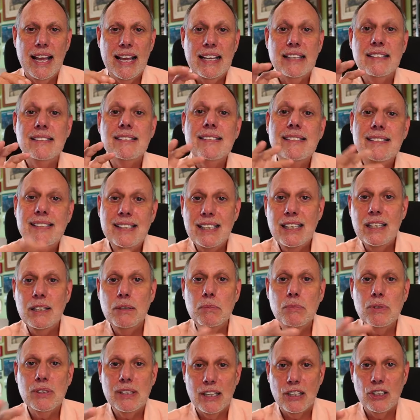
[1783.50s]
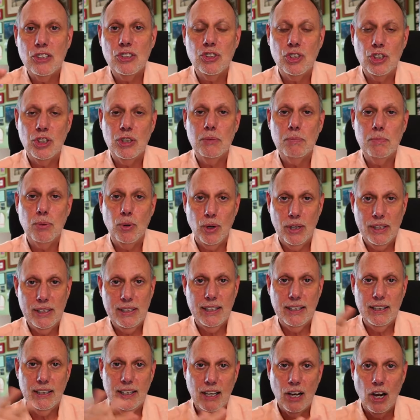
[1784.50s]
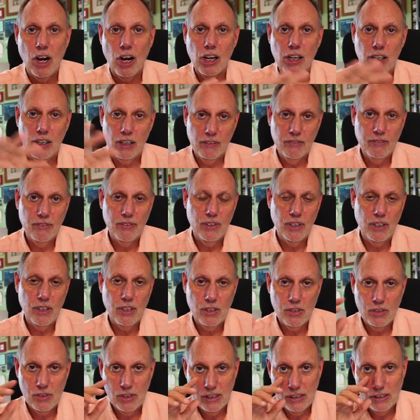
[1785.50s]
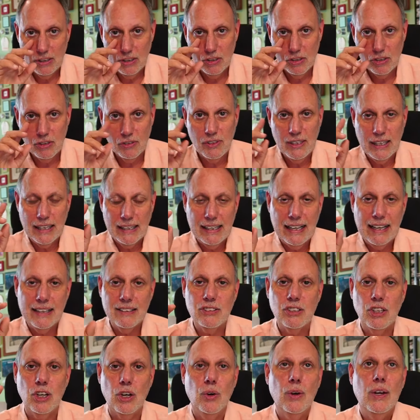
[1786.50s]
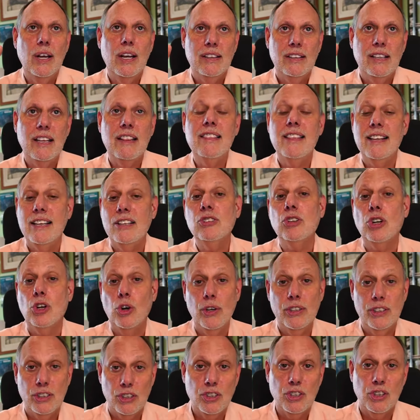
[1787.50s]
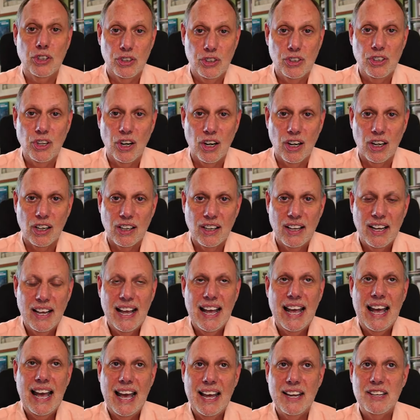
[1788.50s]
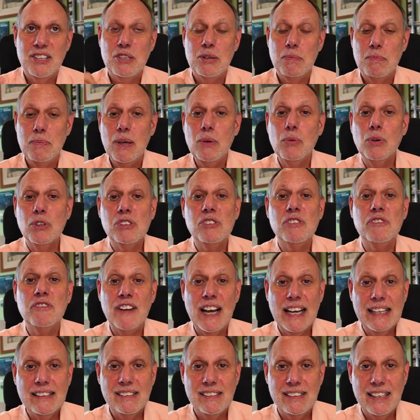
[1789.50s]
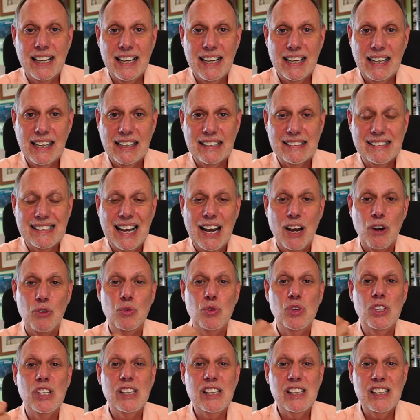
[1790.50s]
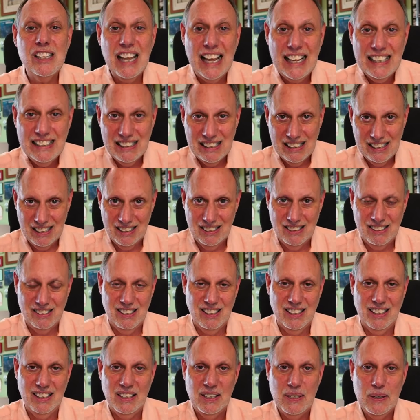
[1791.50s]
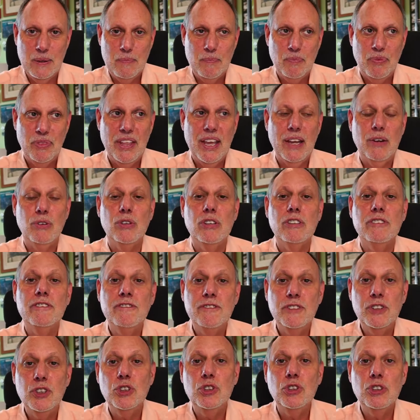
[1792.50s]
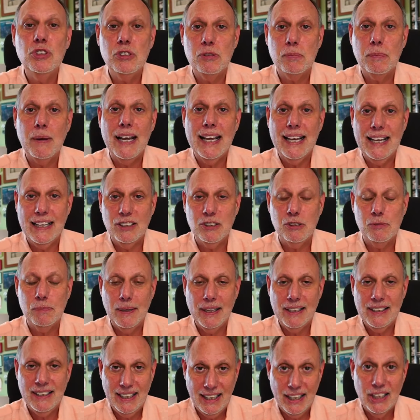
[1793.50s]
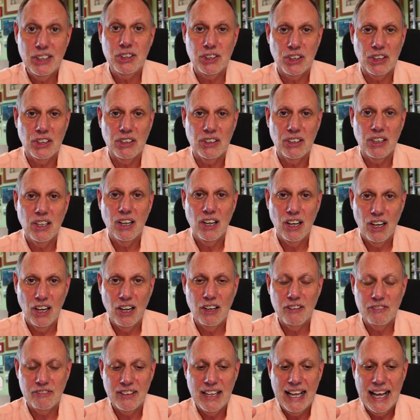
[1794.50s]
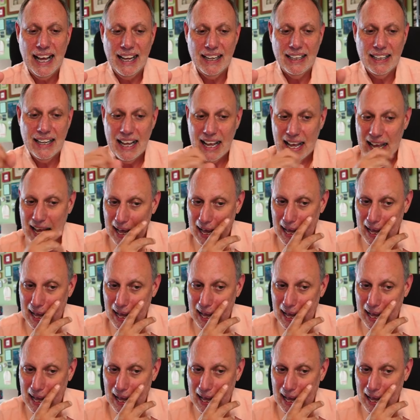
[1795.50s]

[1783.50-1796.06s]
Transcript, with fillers: it seems at a certain point in the arc of the seasons of Ted Lasso that things are going to turn dark. And to me, what's fascinating is how relentlessly they refused my expectation of that